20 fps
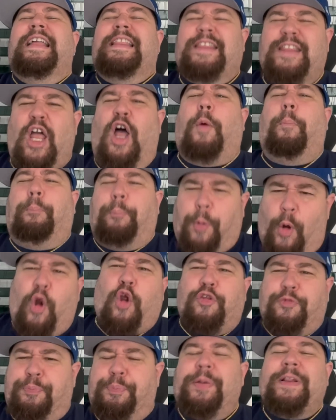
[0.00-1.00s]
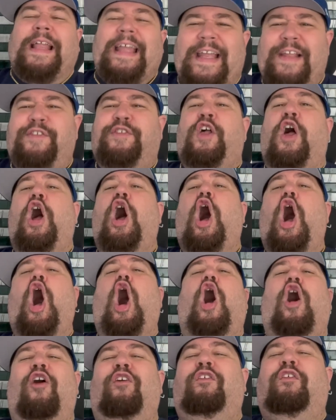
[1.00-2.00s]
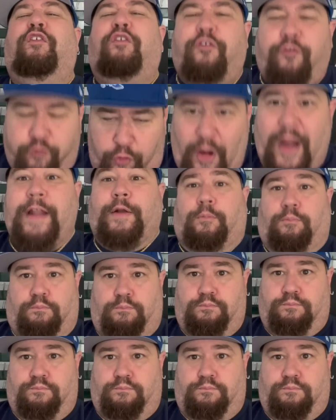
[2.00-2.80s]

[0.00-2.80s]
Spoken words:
The birthplace of freedom.